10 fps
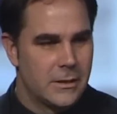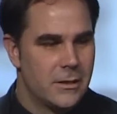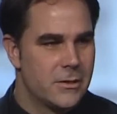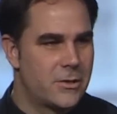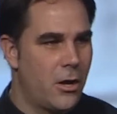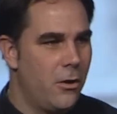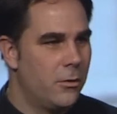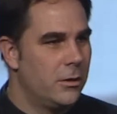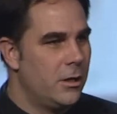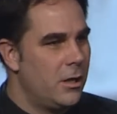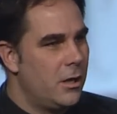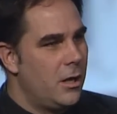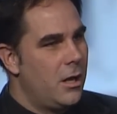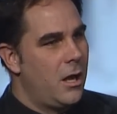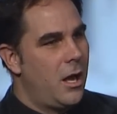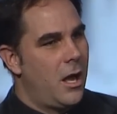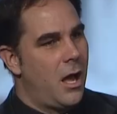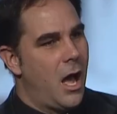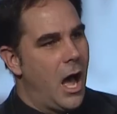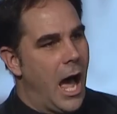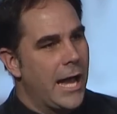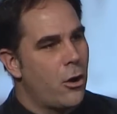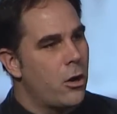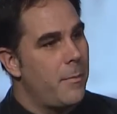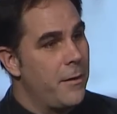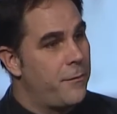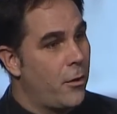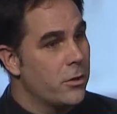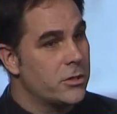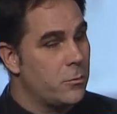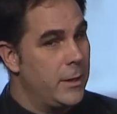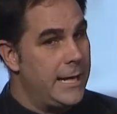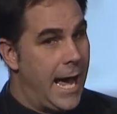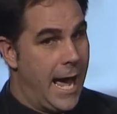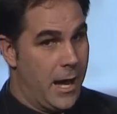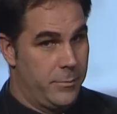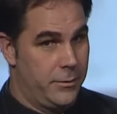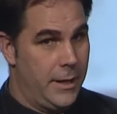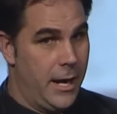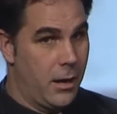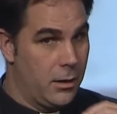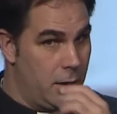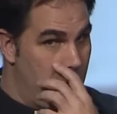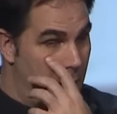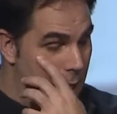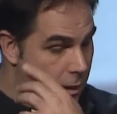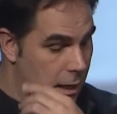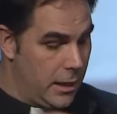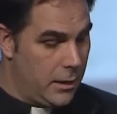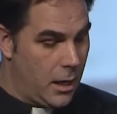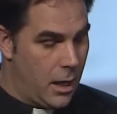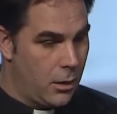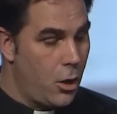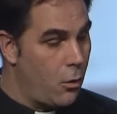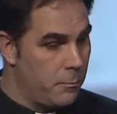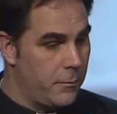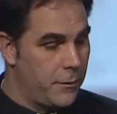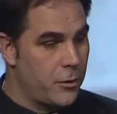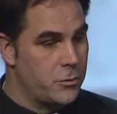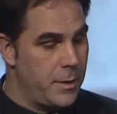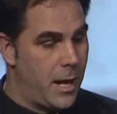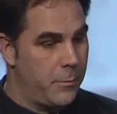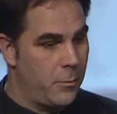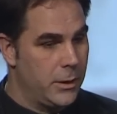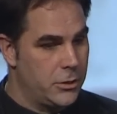So I go to my first rehab there. No, the first rehab I went